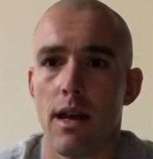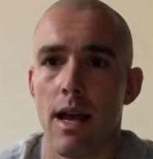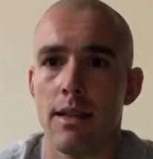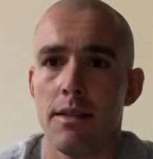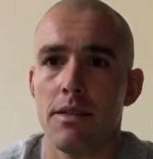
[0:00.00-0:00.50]

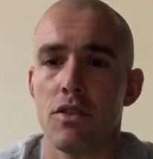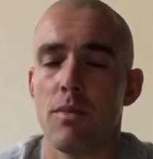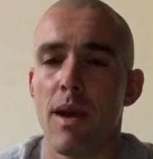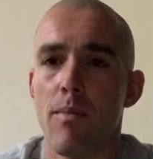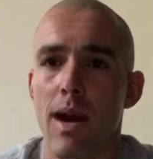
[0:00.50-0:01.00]
I listen to
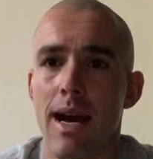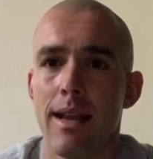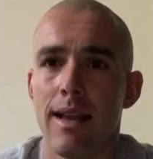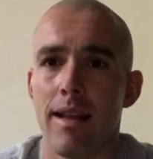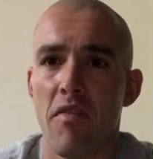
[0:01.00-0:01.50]
my
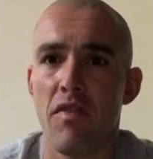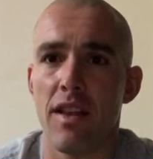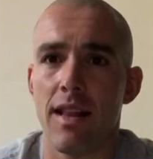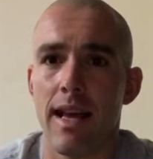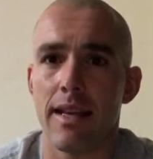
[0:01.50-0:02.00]
body and I
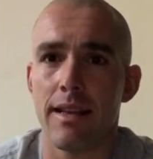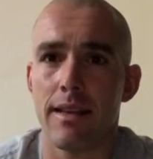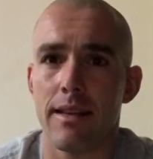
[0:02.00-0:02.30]
feel like